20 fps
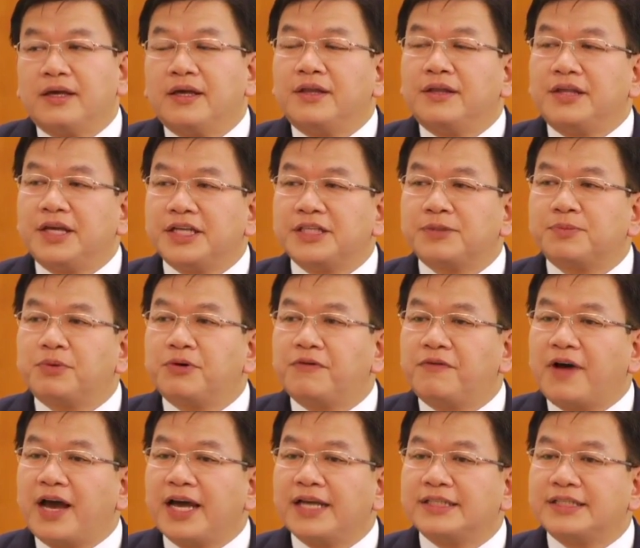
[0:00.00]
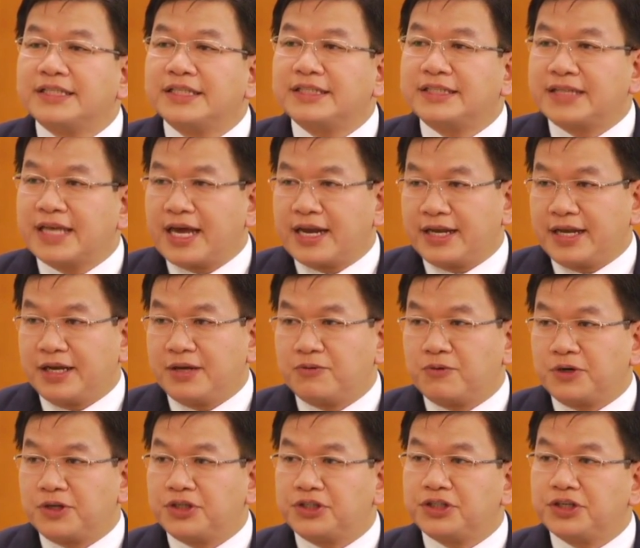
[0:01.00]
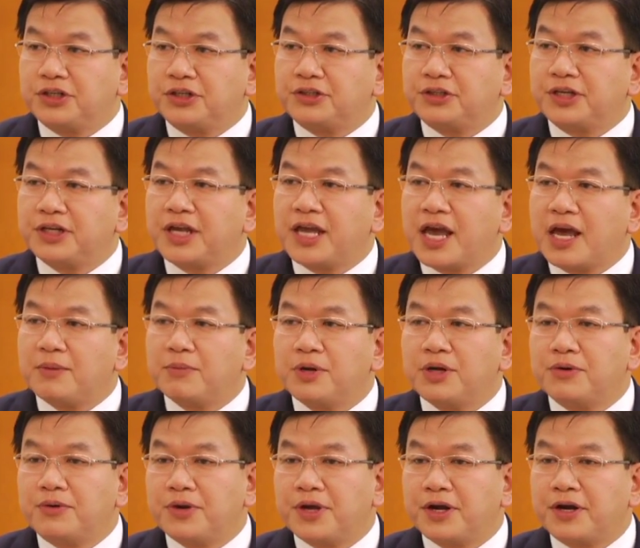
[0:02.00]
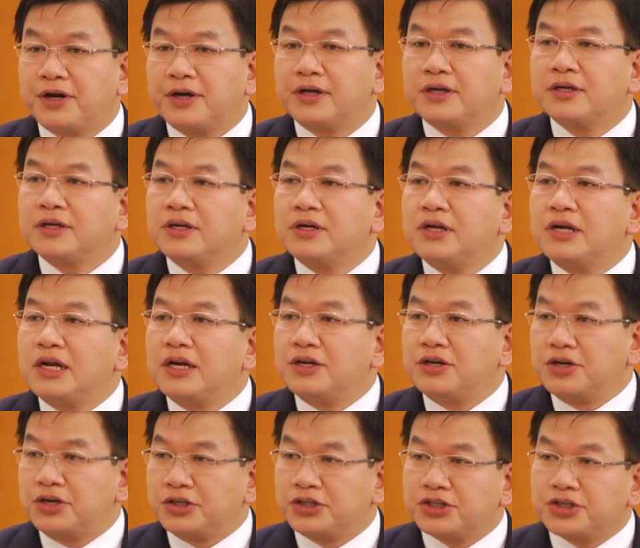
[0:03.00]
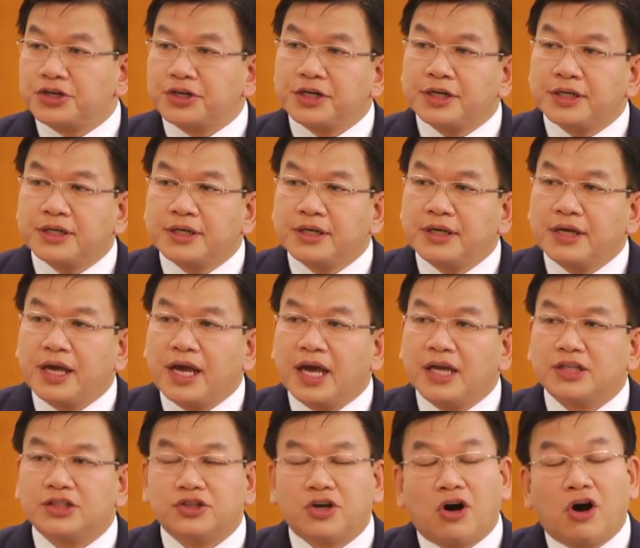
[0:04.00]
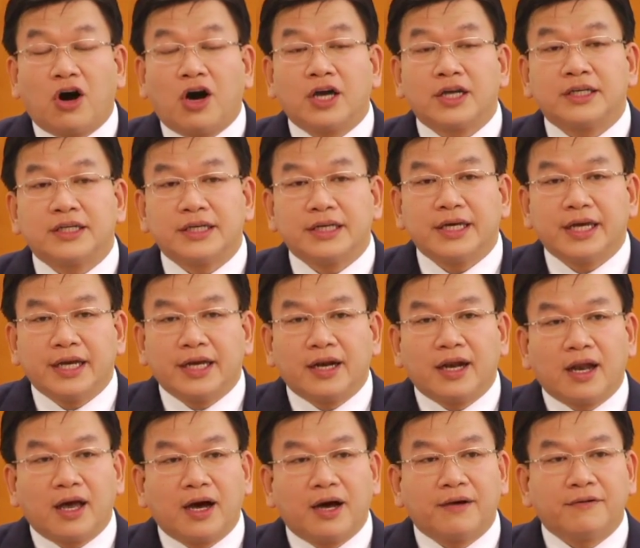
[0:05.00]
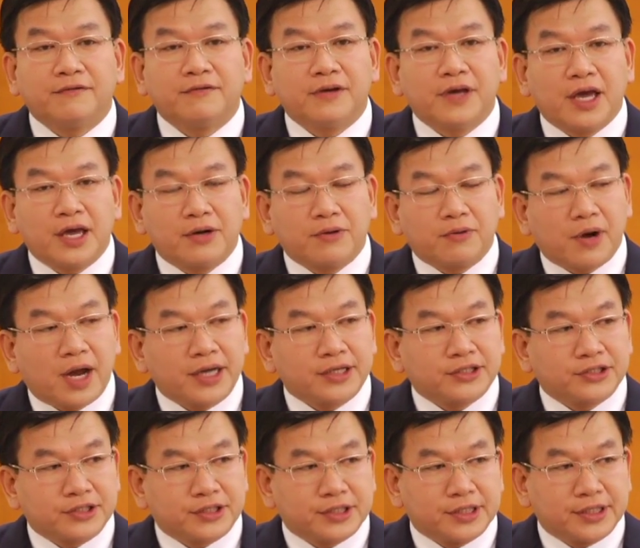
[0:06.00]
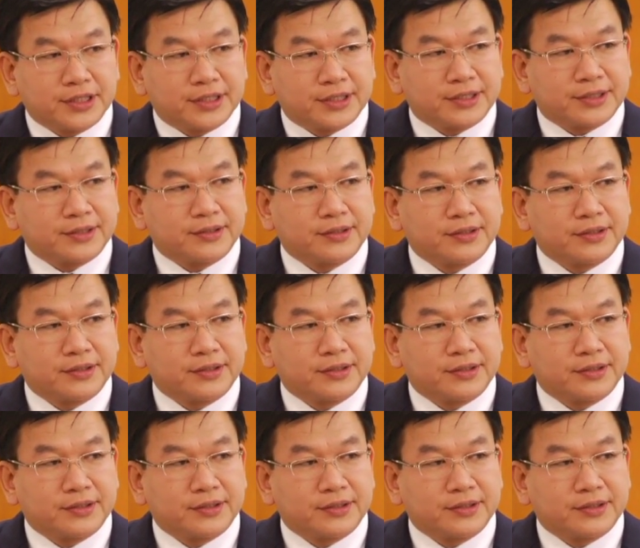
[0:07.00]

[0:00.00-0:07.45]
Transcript: This provides a setting where children can be reared, nurtured, and taught in love and righteousness.